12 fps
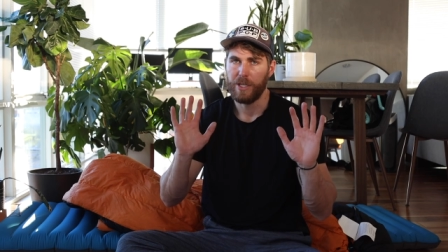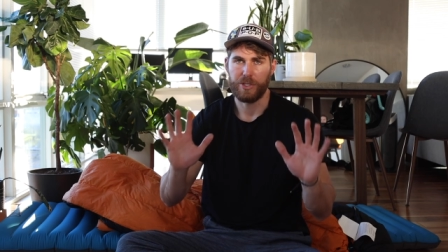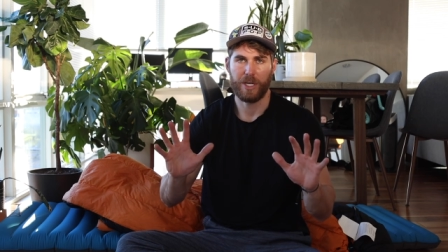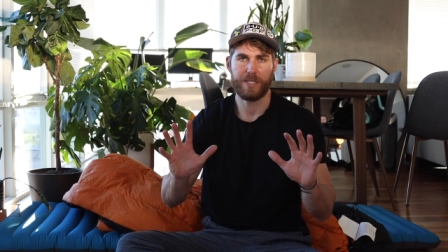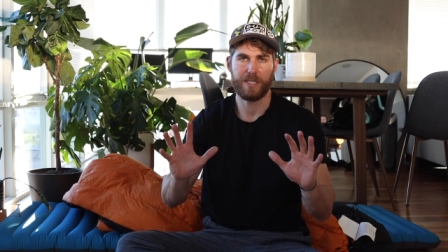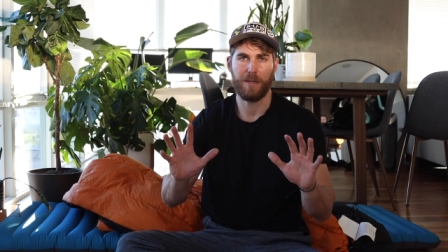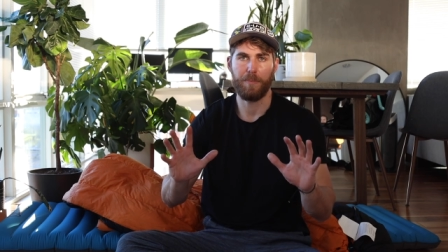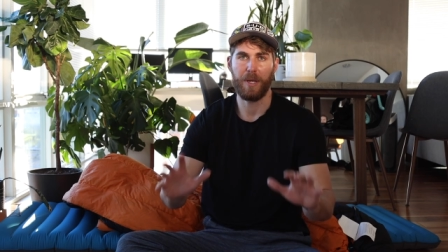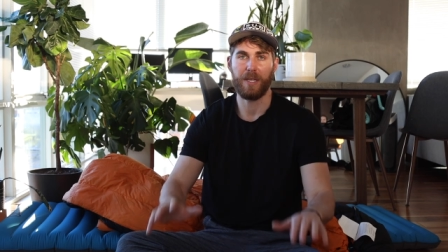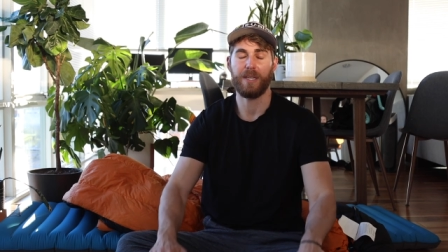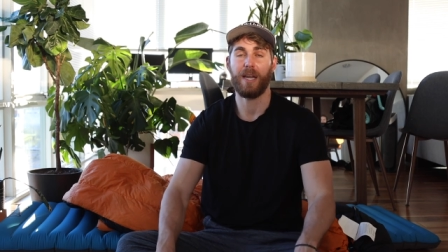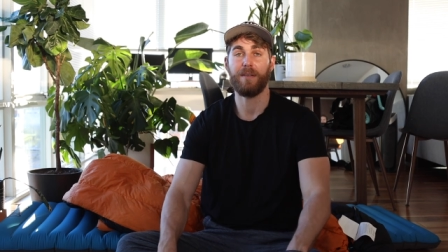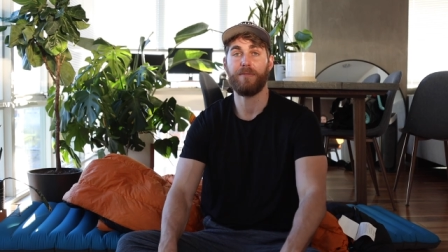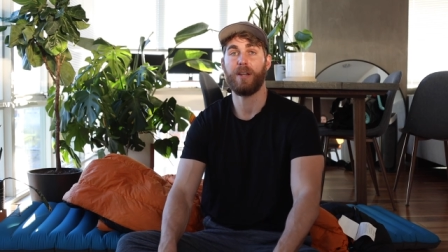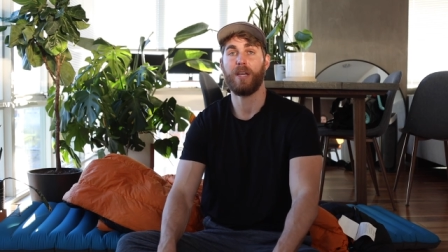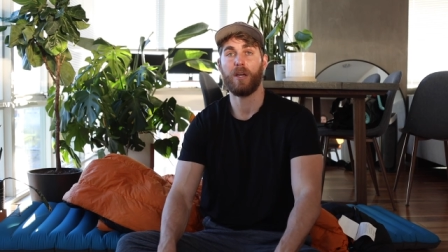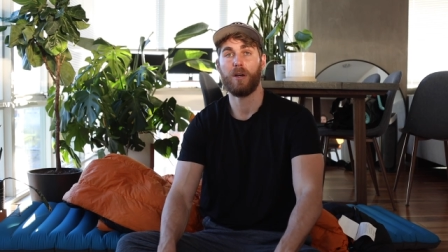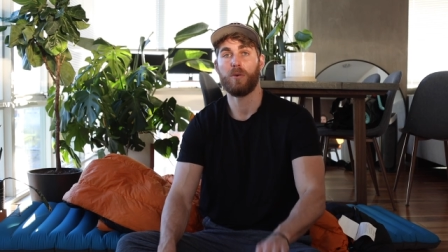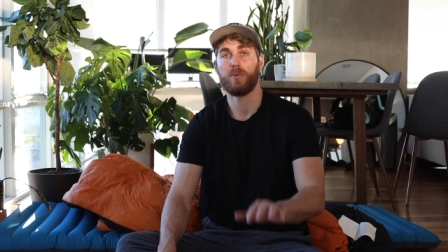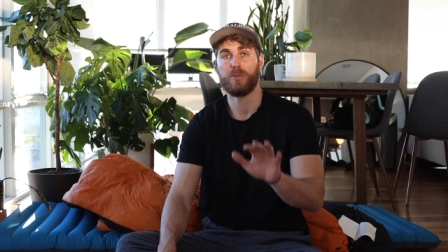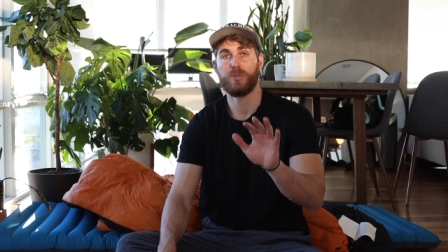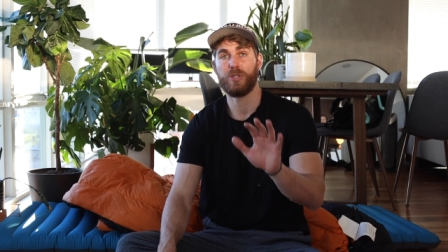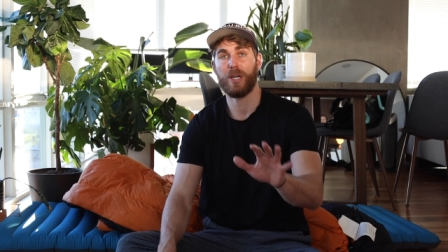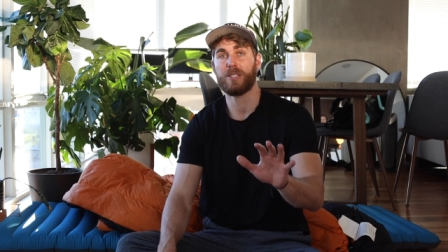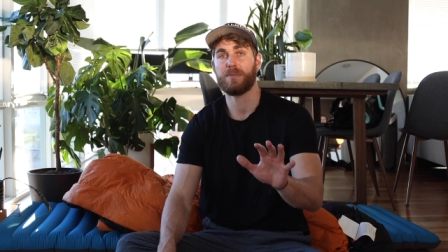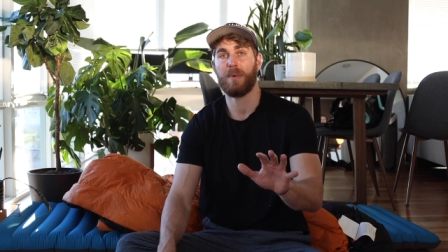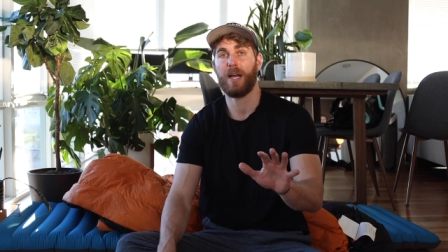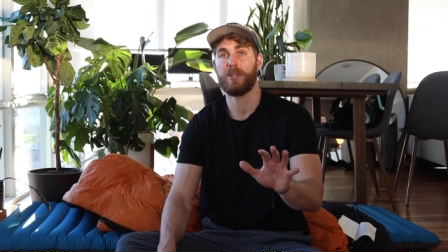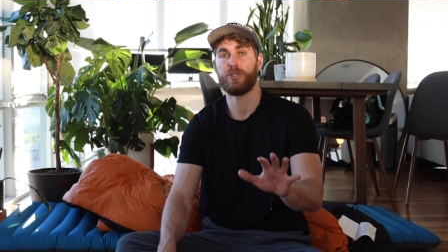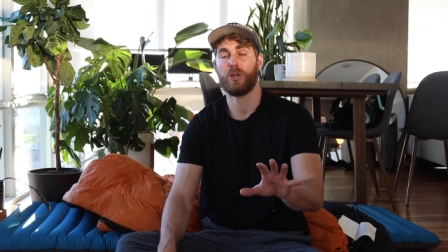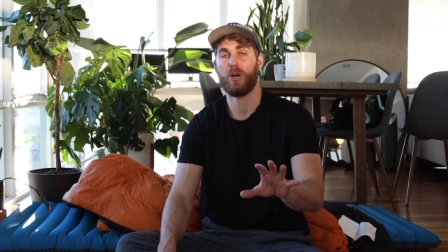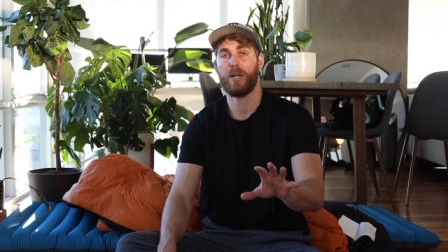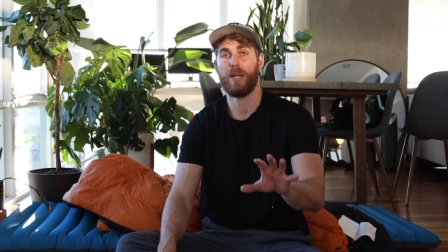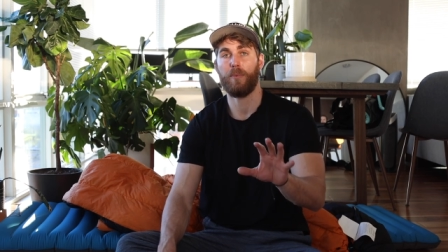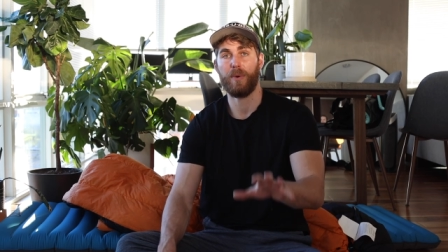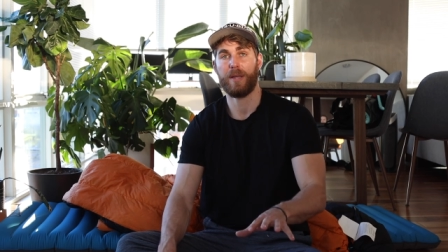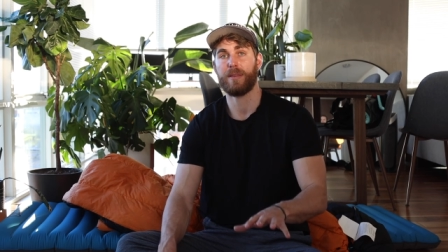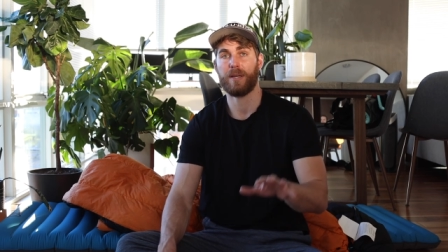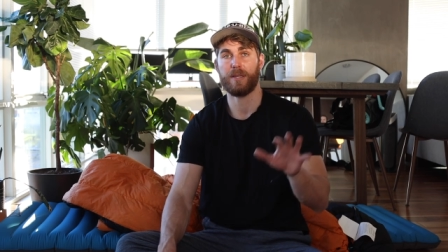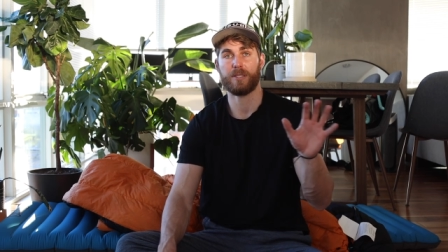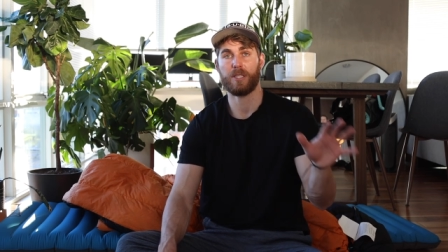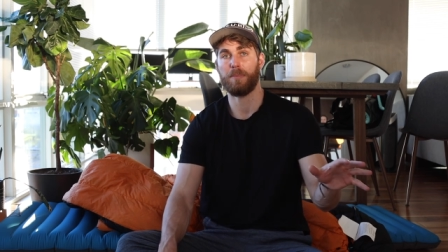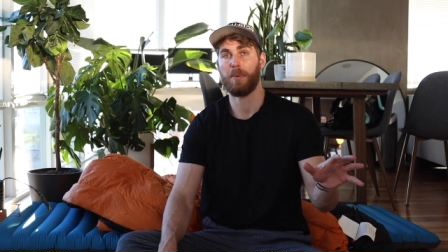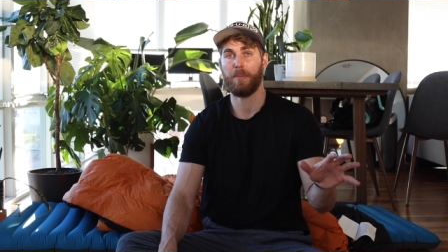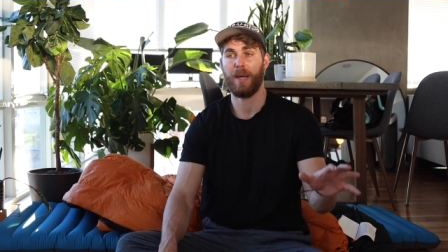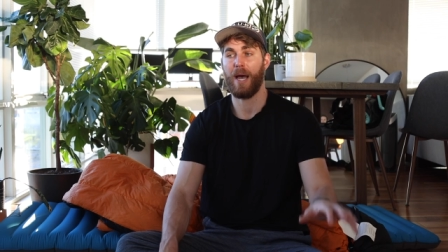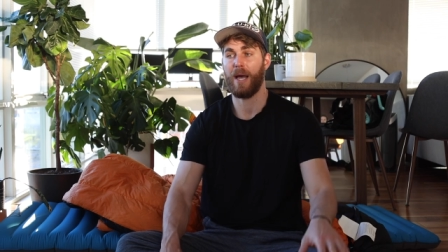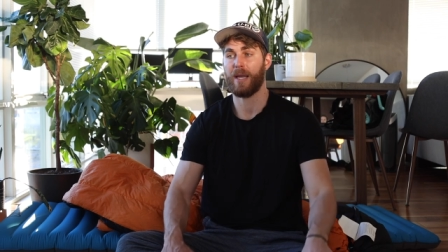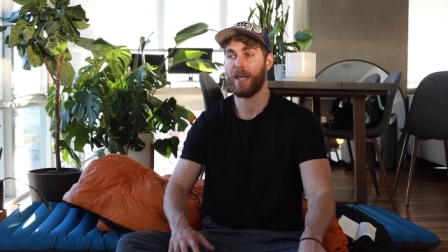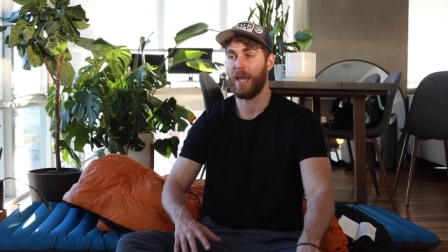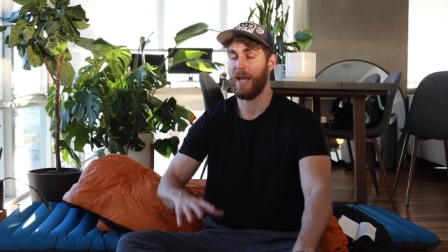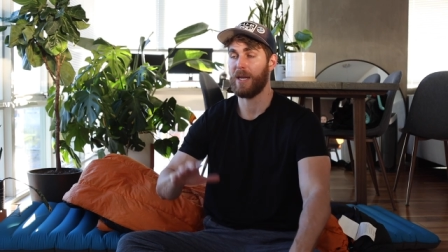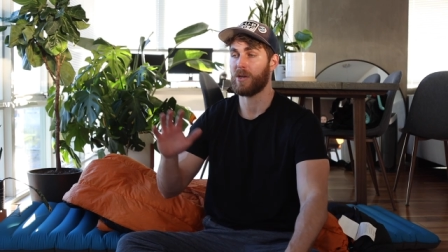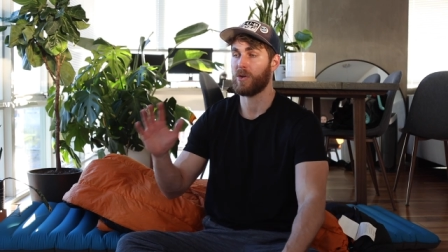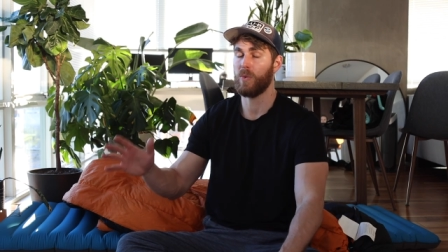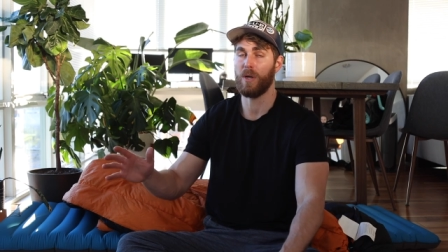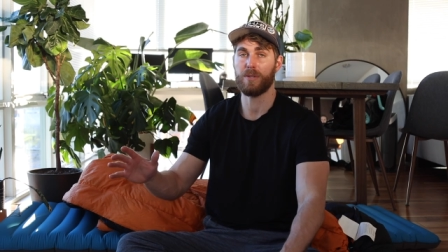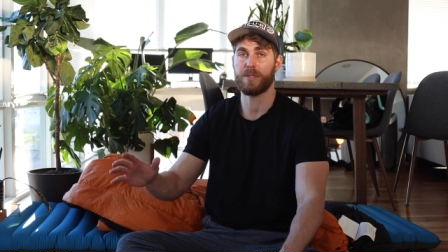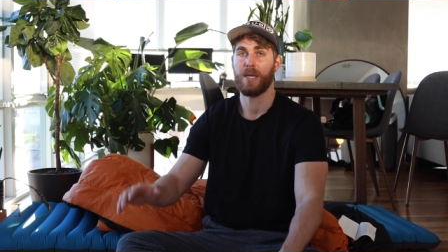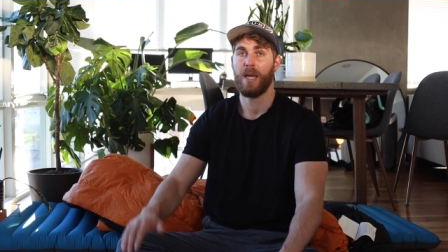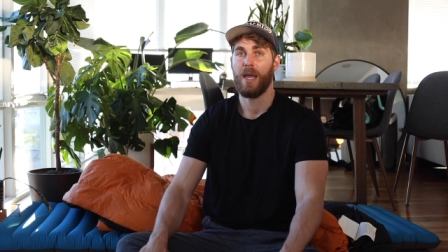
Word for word: just an opinionated video, just my journey with a sleeping bag and a quilt,